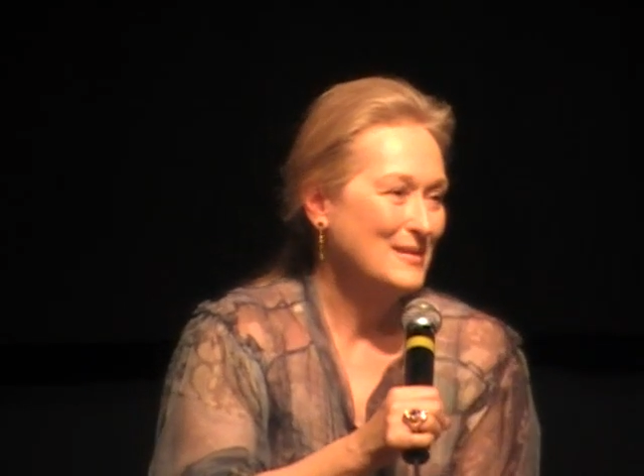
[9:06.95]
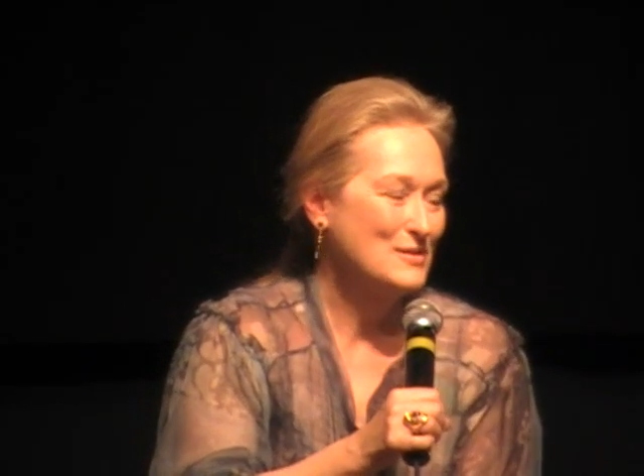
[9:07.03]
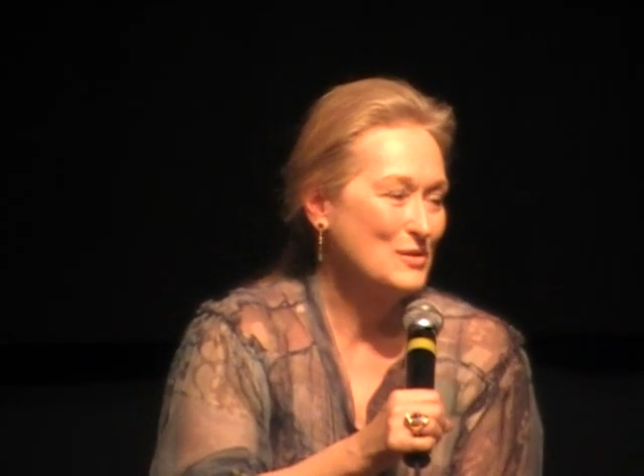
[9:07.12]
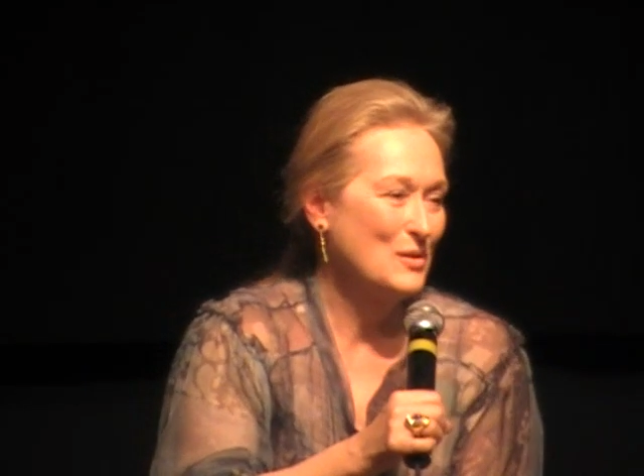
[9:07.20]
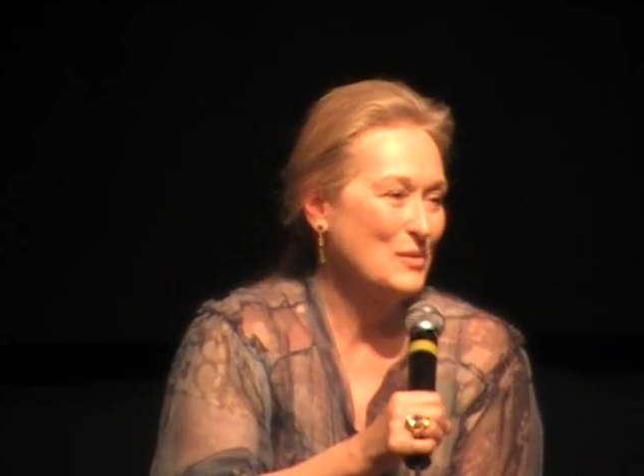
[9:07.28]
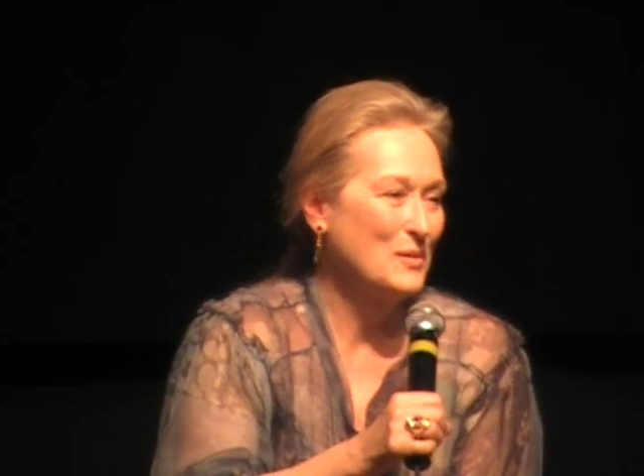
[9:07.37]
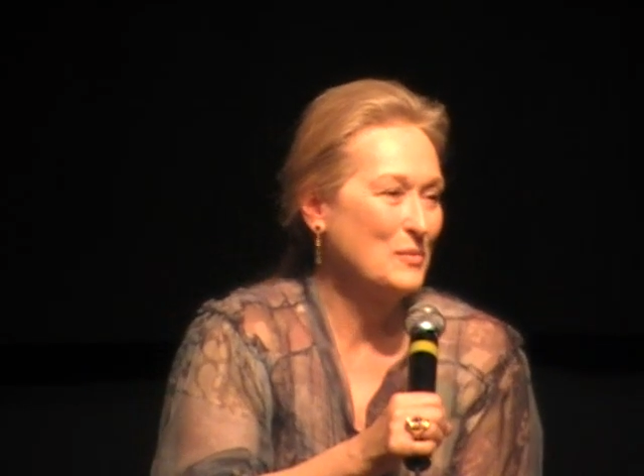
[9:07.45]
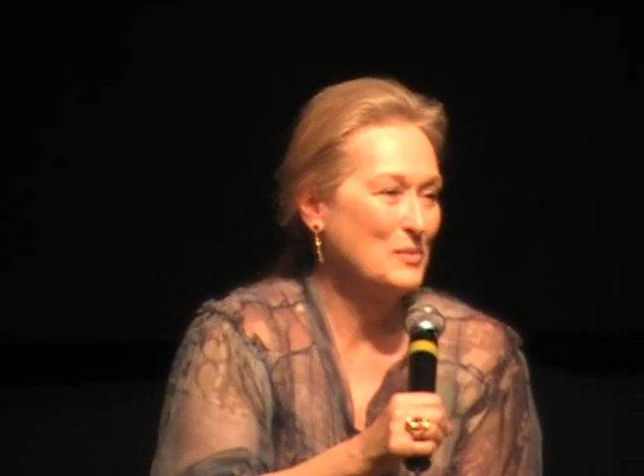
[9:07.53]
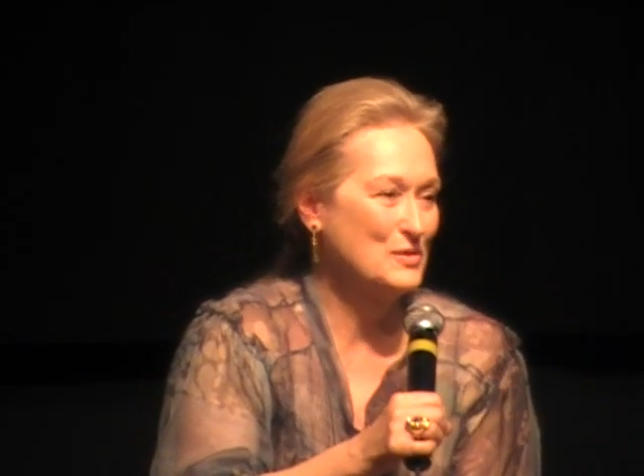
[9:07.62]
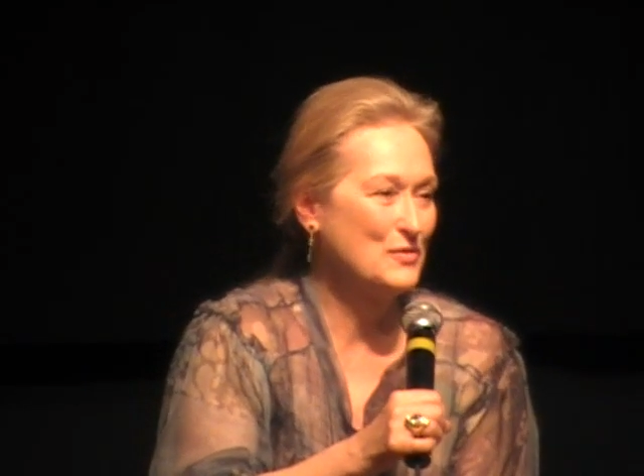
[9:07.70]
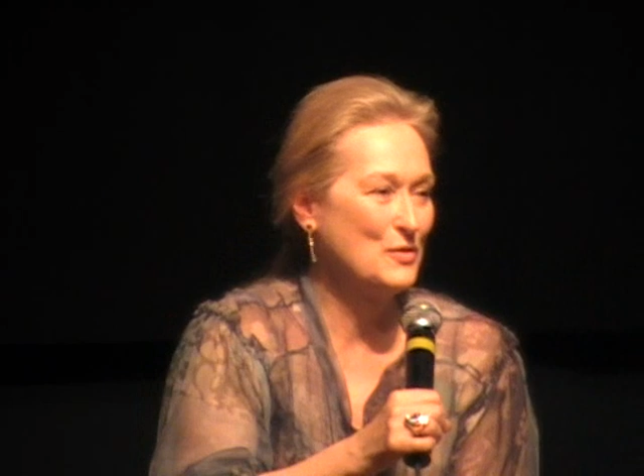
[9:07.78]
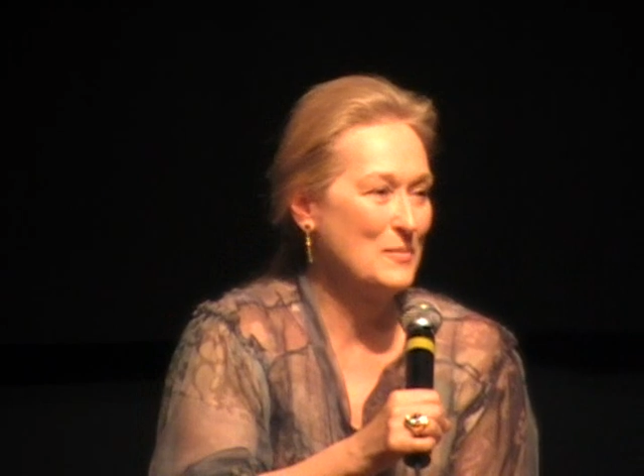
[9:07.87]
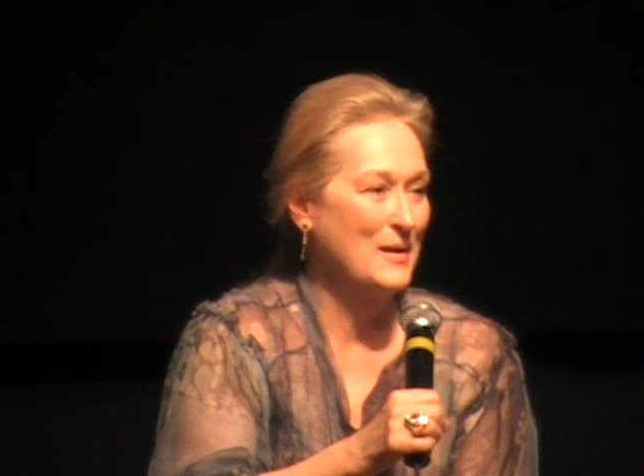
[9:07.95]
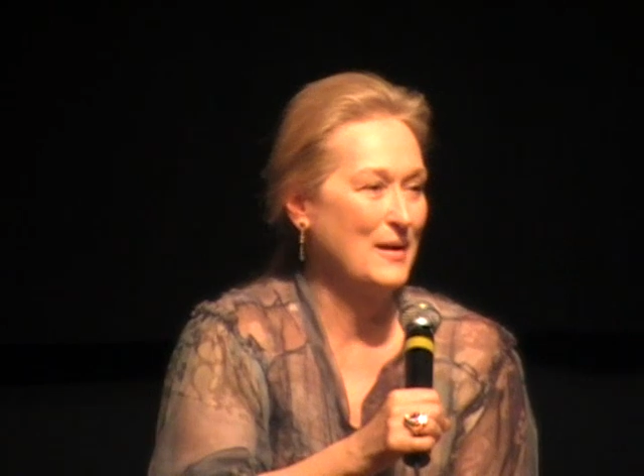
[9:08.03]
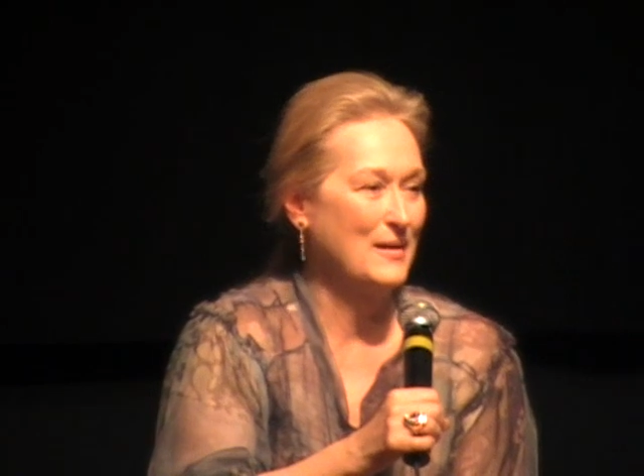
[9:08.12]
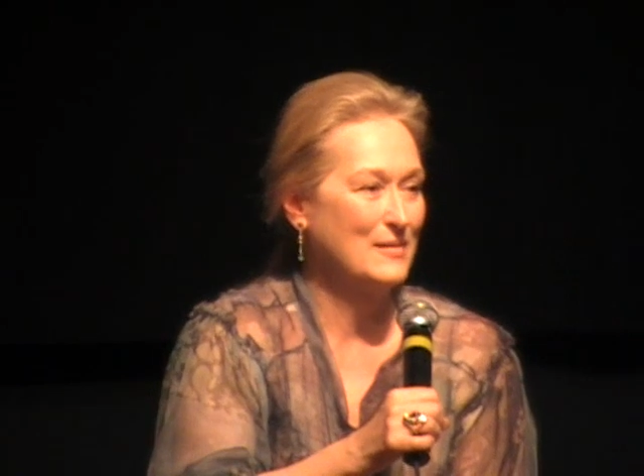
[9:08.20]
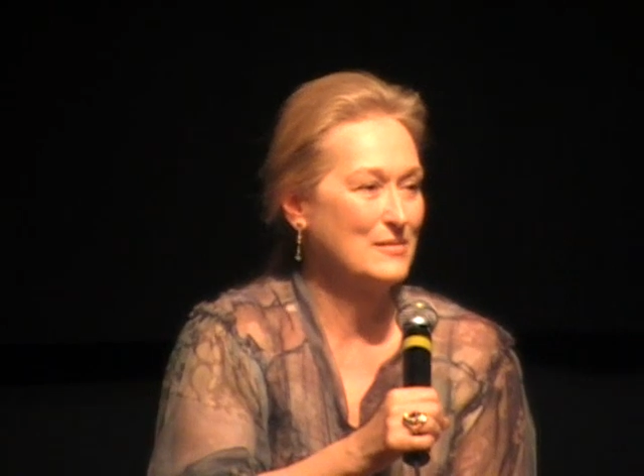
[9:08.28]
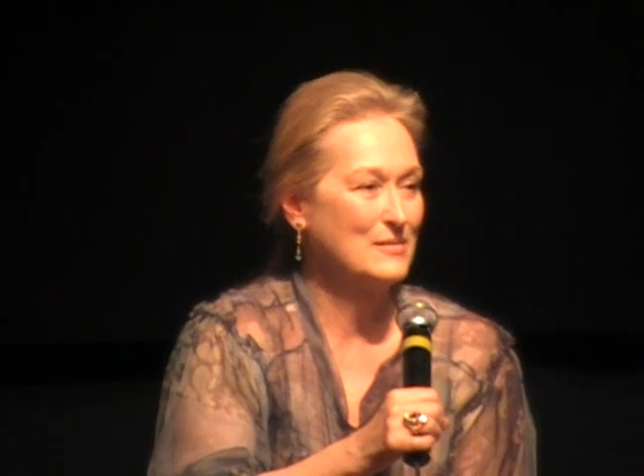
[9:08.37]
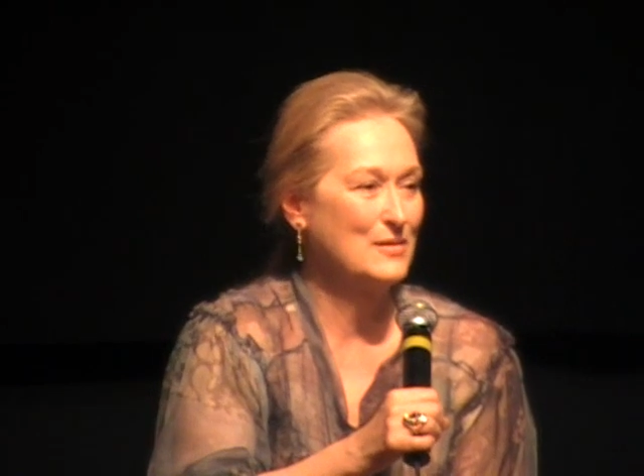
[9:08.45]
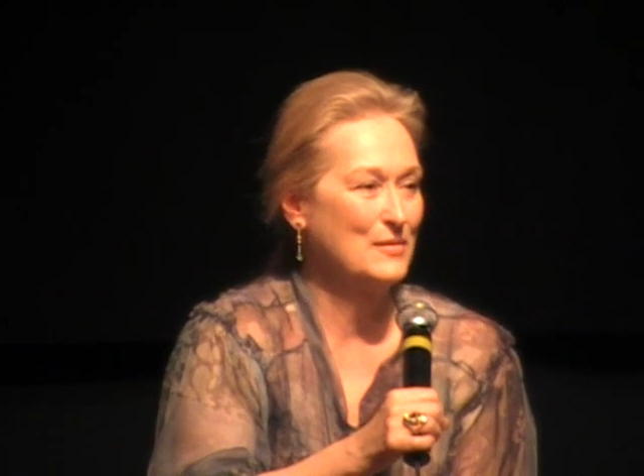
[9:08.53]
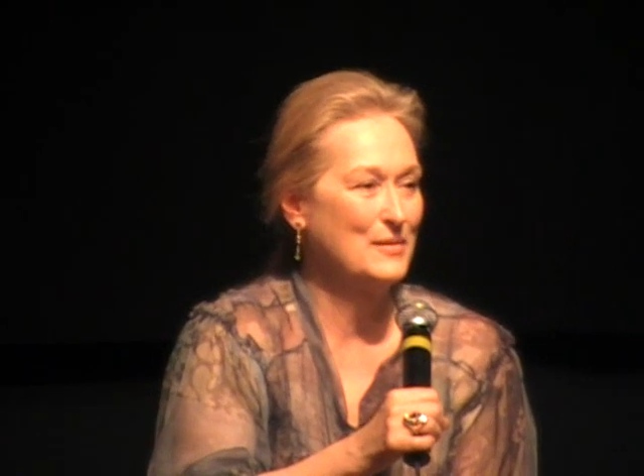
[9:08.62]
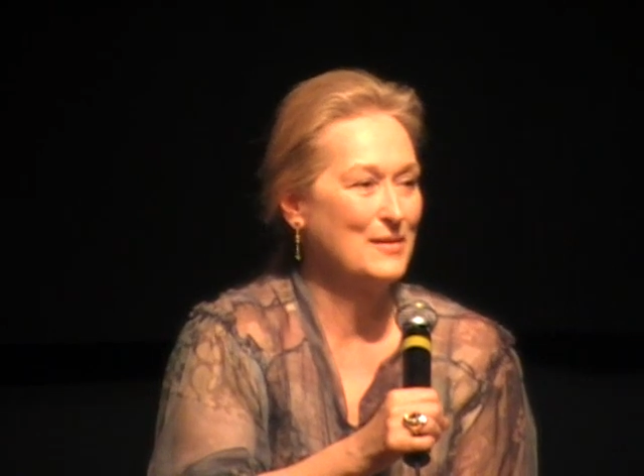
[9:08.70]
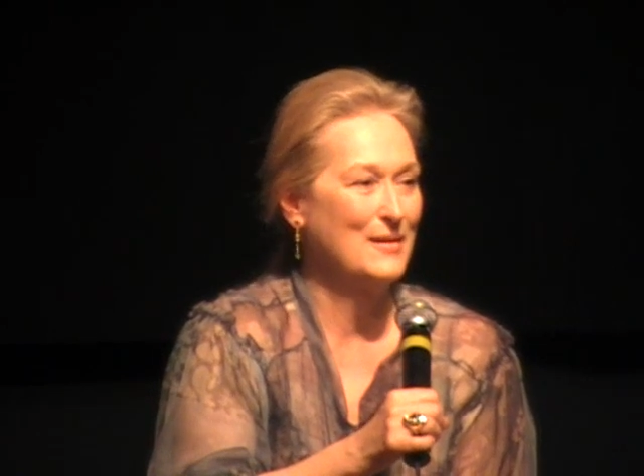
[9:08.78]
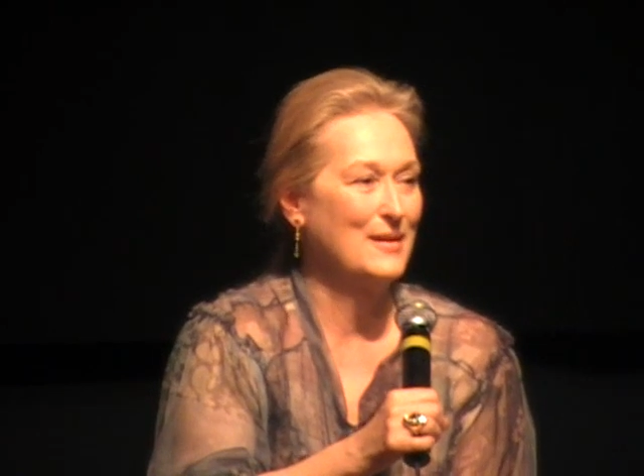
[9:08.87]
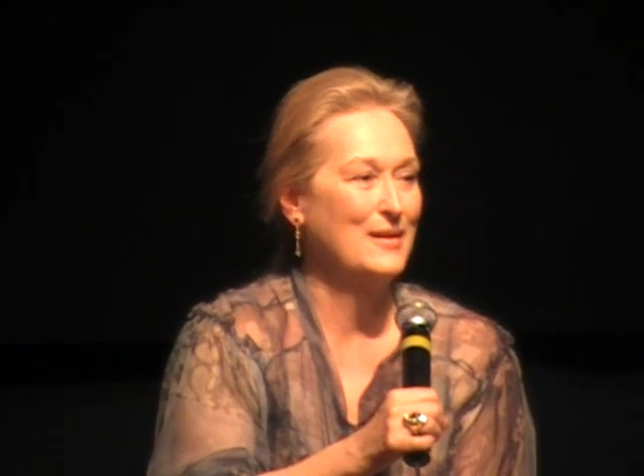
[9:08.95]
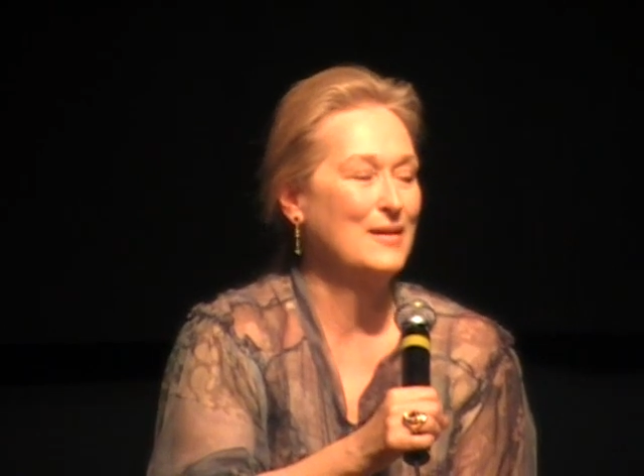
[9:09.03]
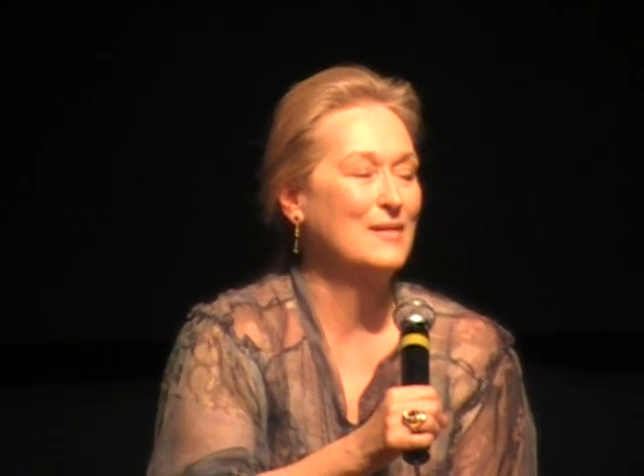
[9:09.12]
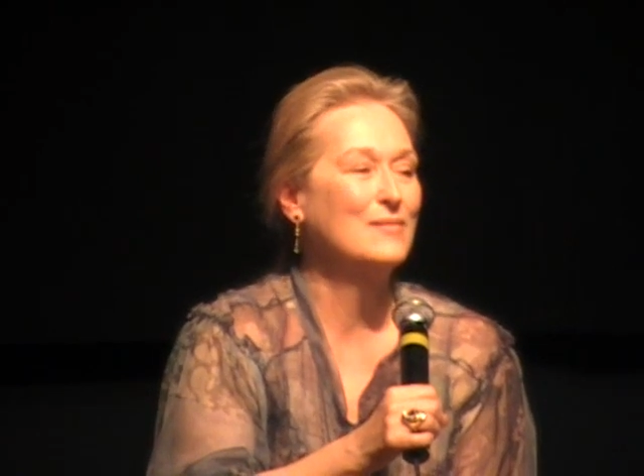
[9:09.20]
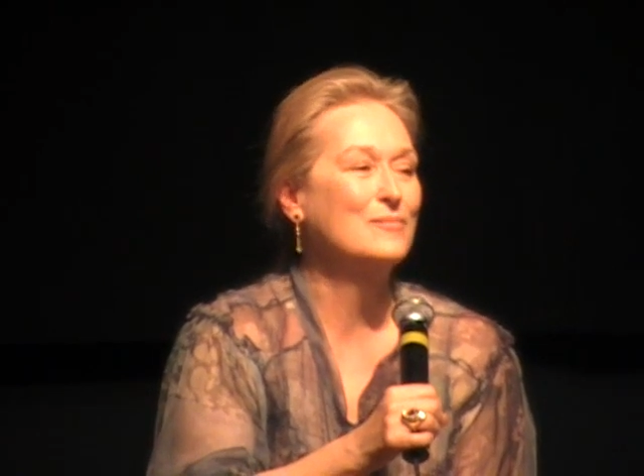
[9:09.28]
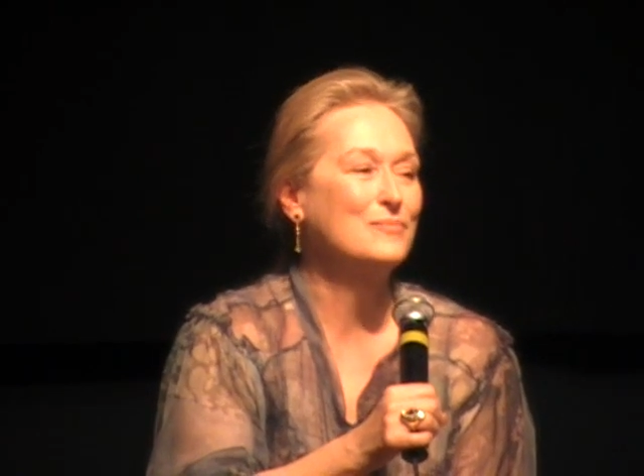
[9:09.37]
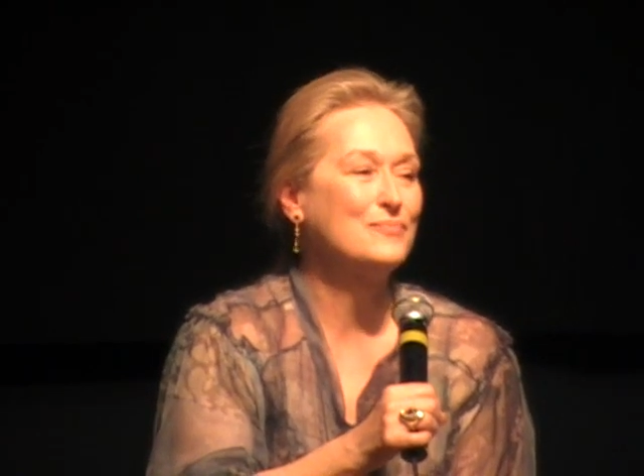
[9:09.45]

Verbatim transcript: So it was for my career, and it,